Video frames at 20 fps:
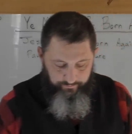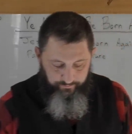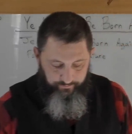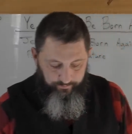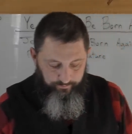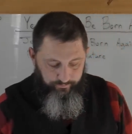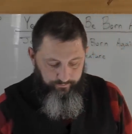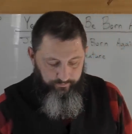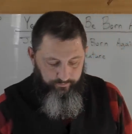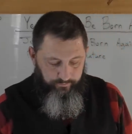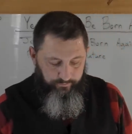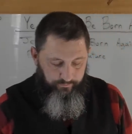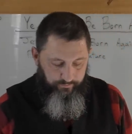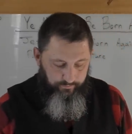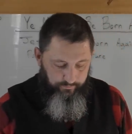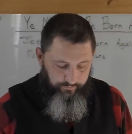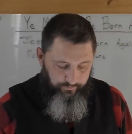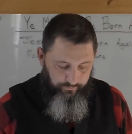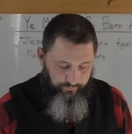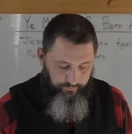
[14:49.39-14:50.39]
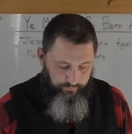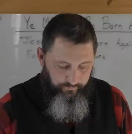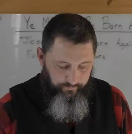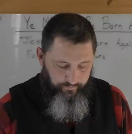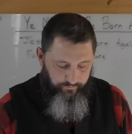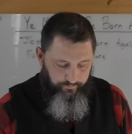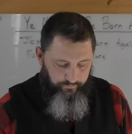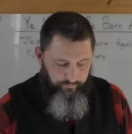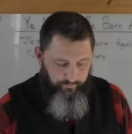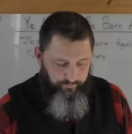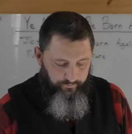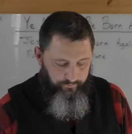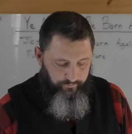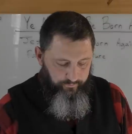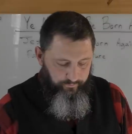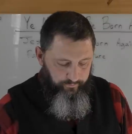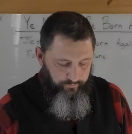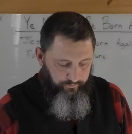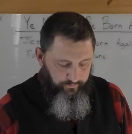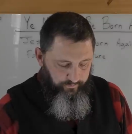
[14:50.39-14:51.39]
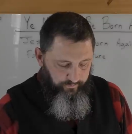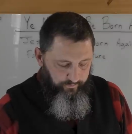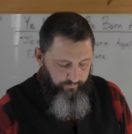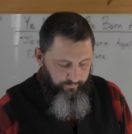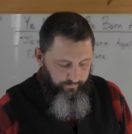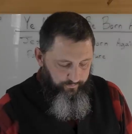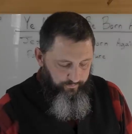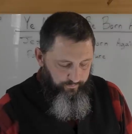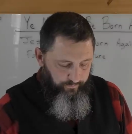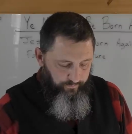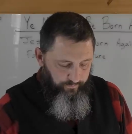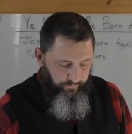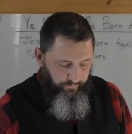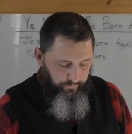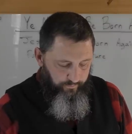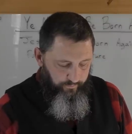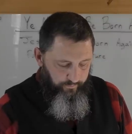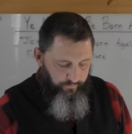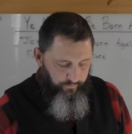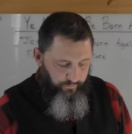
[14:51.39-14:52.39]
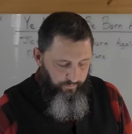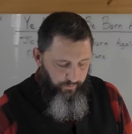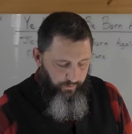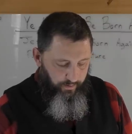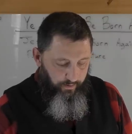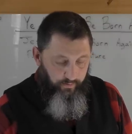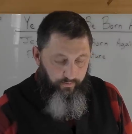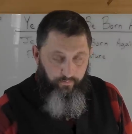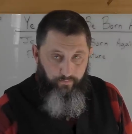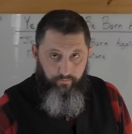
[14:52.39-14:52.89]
Nothing is said.